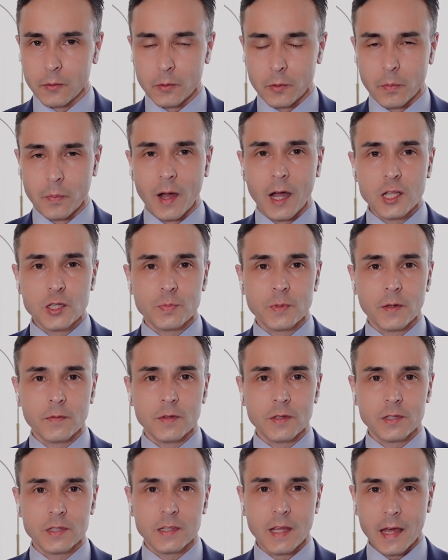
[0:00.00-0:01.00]
reminds me of
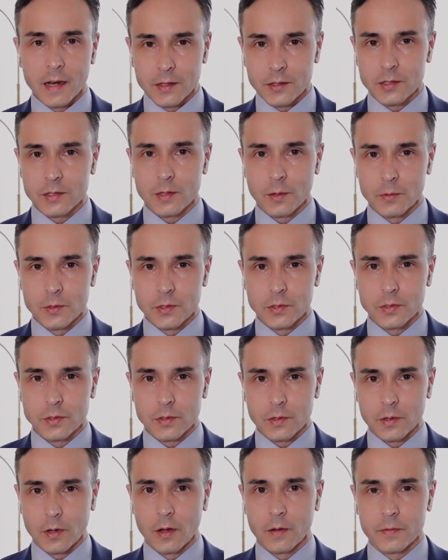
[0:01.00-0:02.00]
the status that was
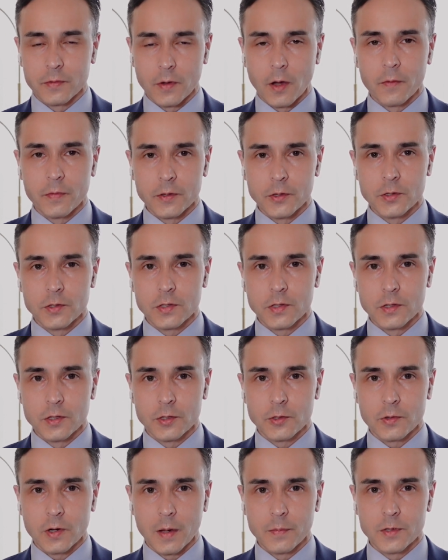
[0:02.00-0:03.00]
often used to
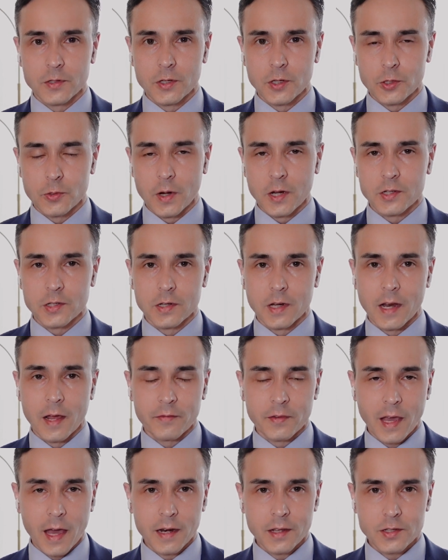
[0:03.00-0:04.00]
describe the situation in
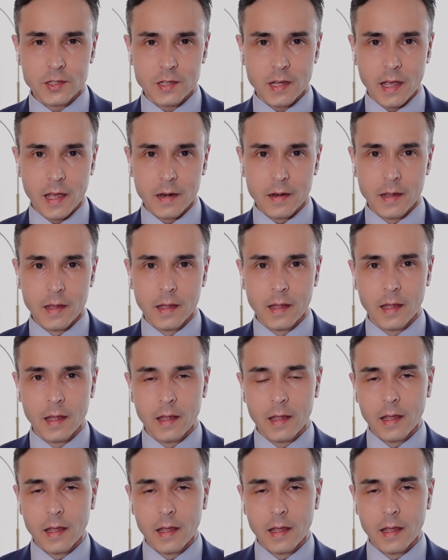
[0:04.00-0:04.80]
Afghanistan. Yeah.